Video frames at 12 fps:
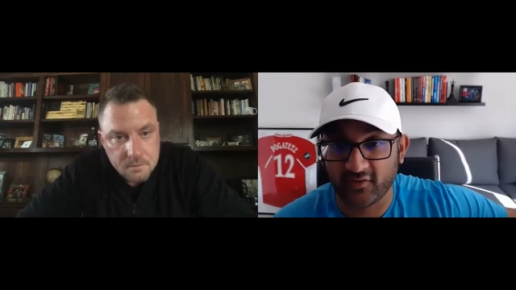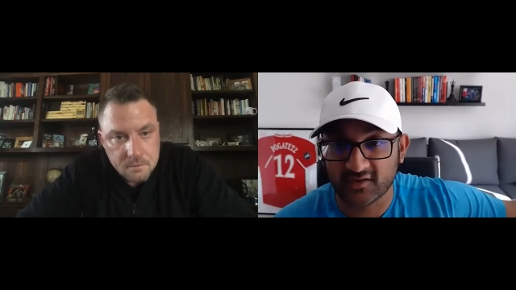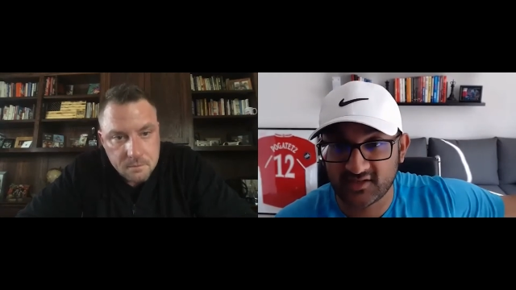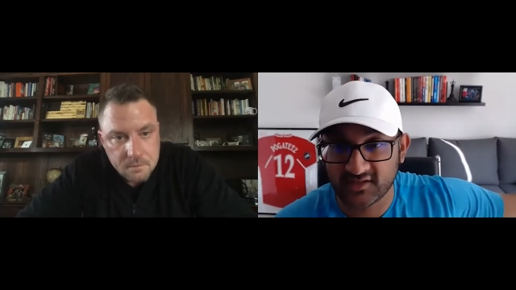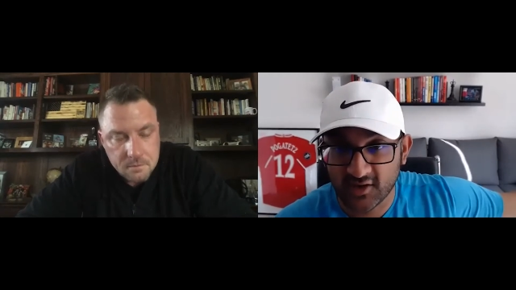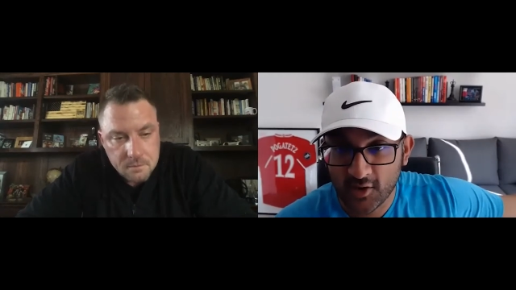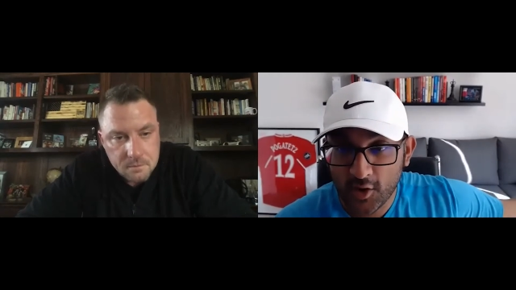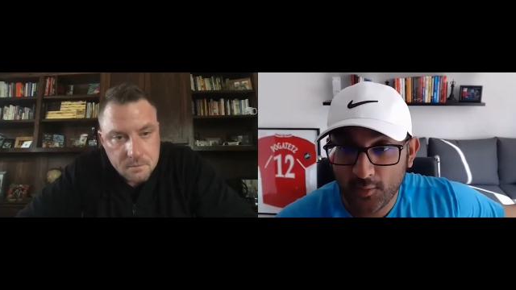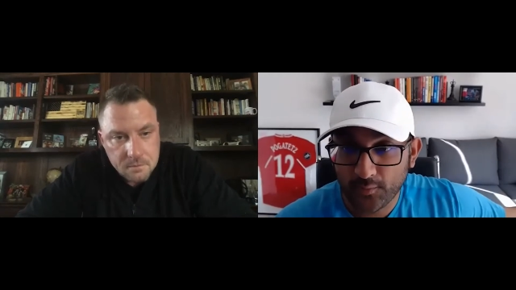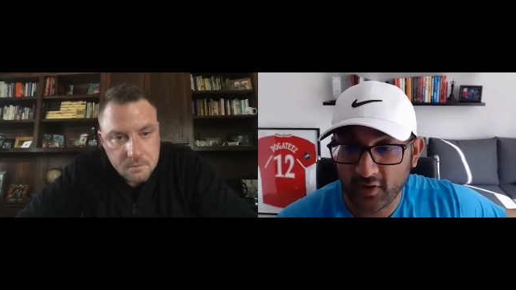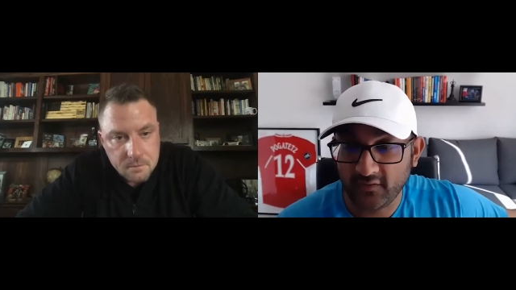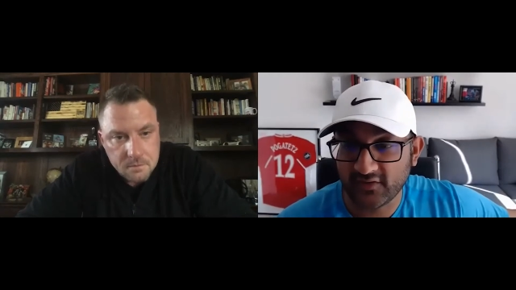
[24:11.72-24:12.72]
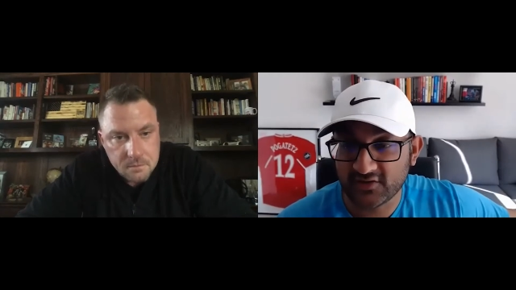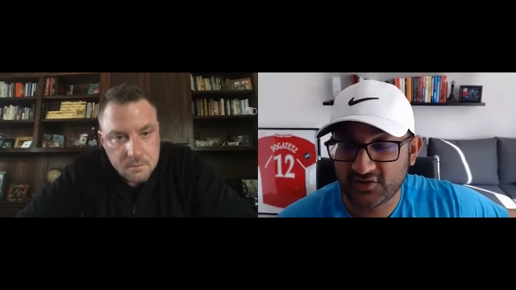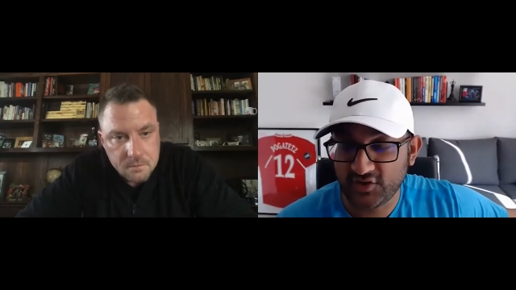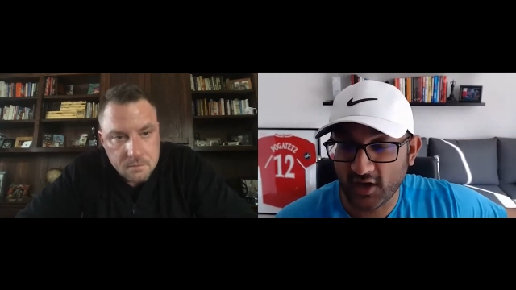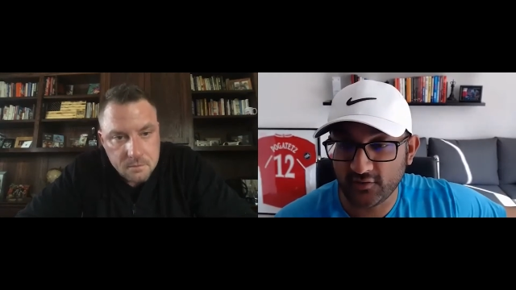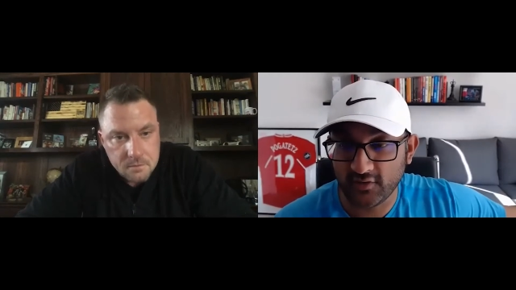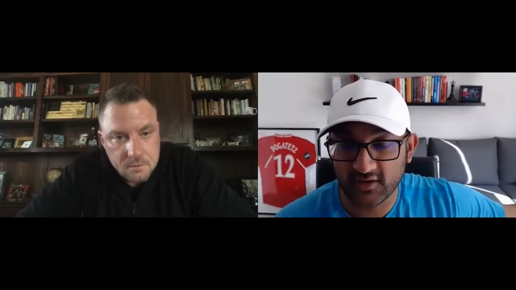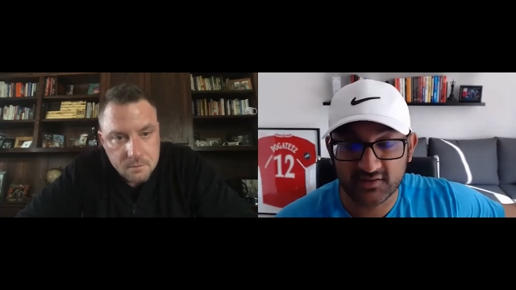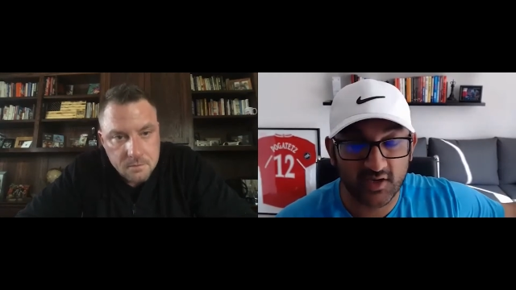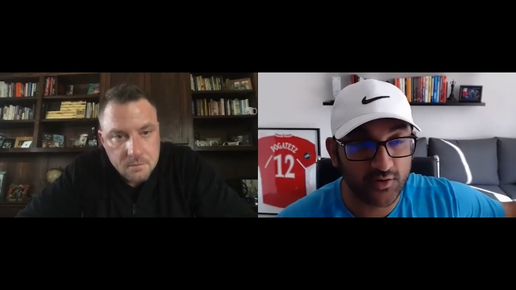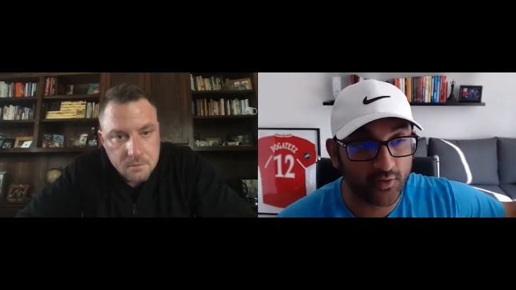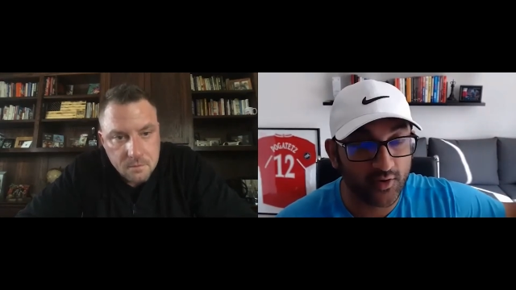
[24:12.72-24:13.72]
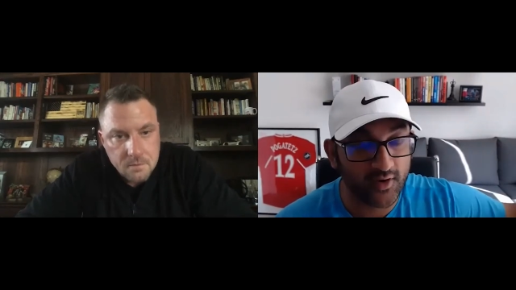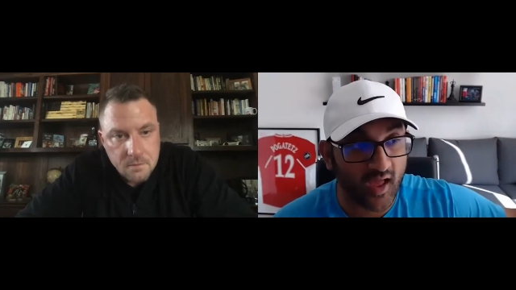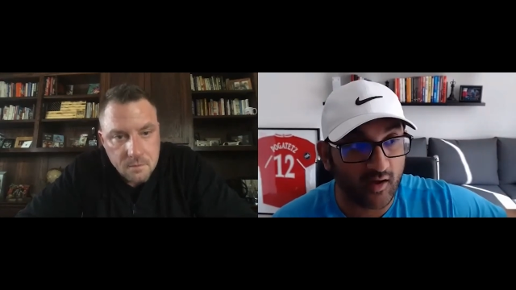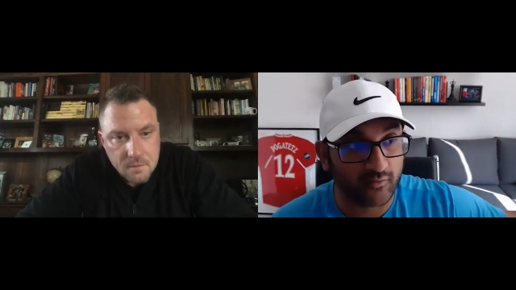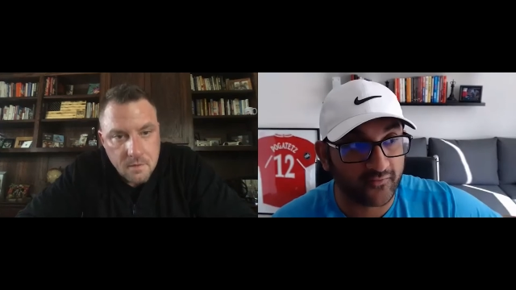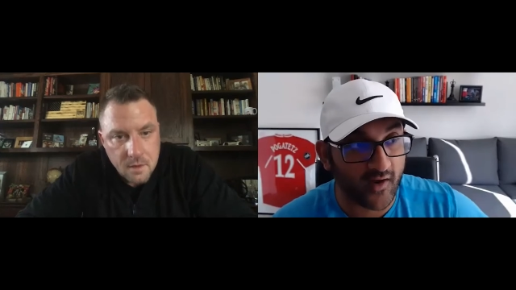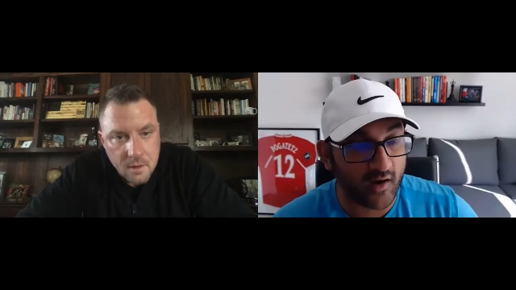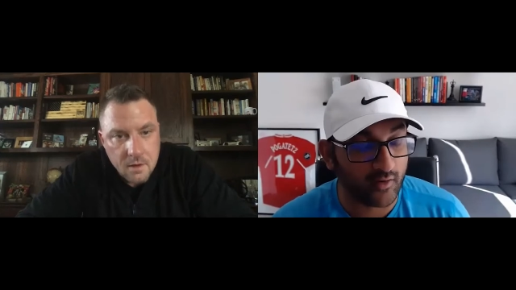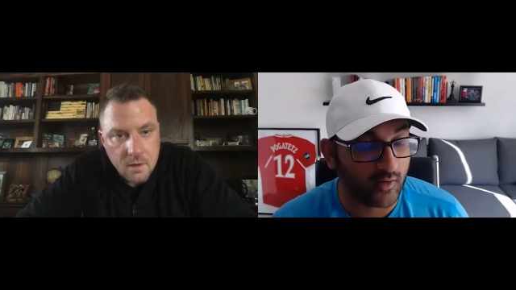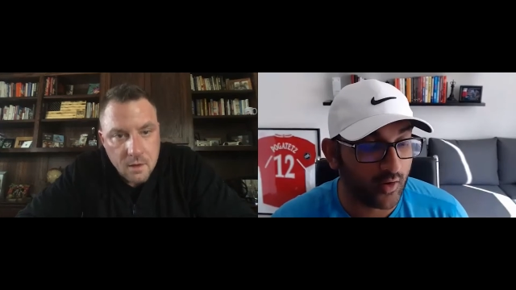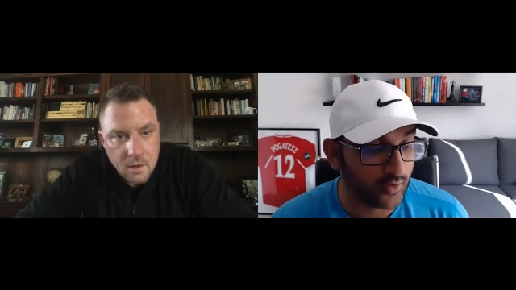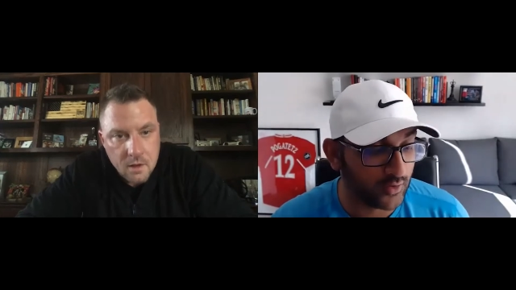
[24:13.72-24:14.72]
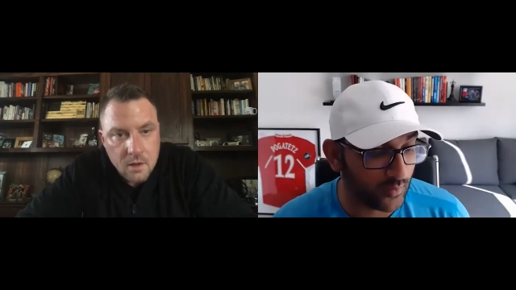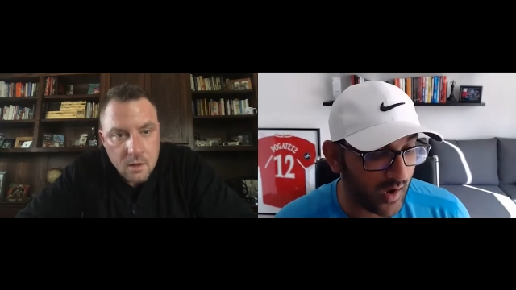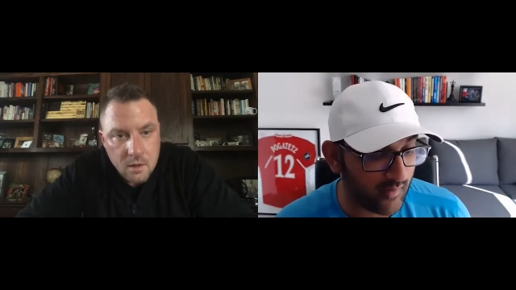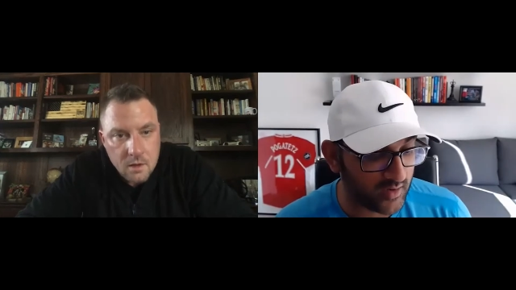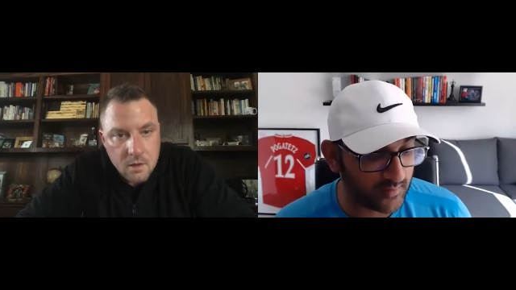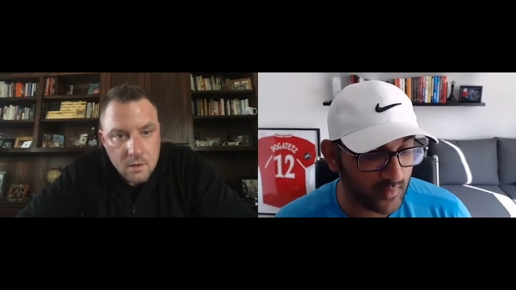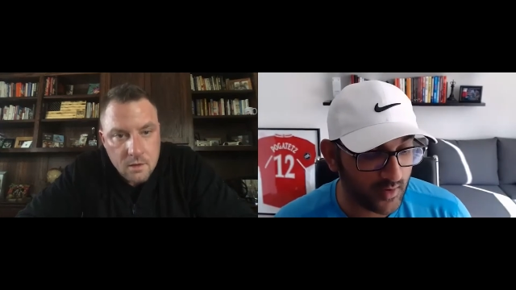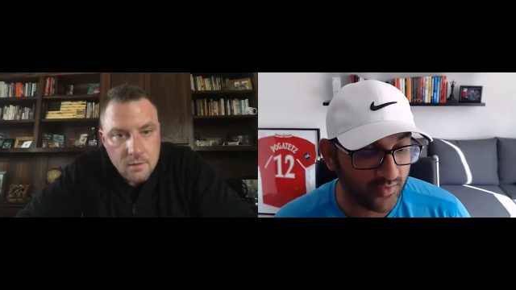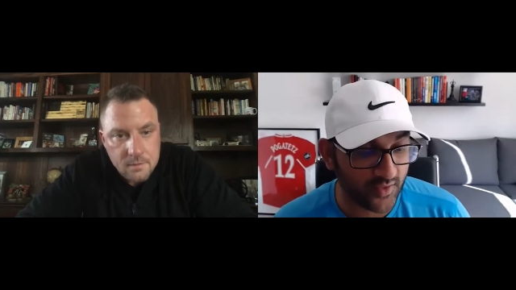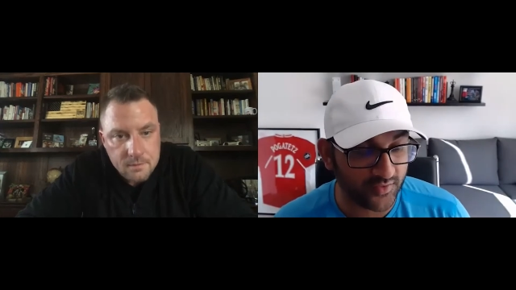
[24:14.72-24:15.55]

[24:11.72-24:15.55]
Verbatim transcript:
Speaker 1: versus previous Januaries and knowing how far along you are in your month.